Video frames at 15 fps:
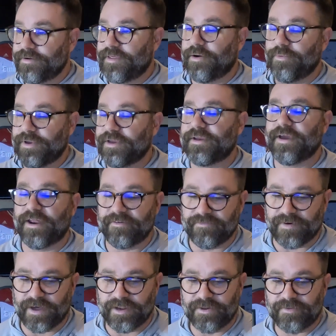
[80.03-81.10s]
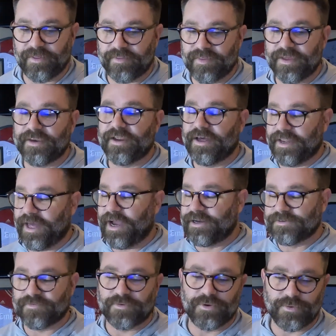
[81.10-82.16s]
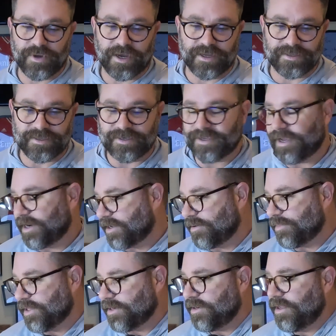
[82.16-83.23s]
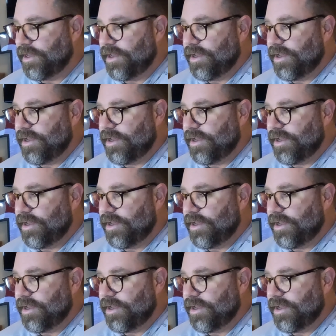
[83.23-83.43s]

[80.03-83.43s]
that we could kind of follow that then allows for new content to kind of come in.